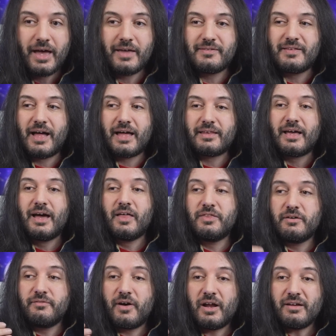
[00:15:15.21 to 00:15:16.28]
is that the
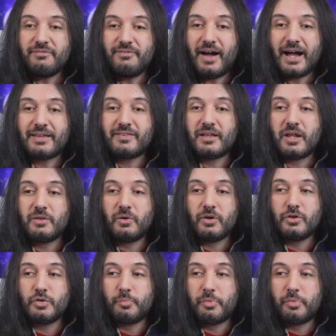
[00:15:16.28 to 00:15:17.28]
very fact that in order to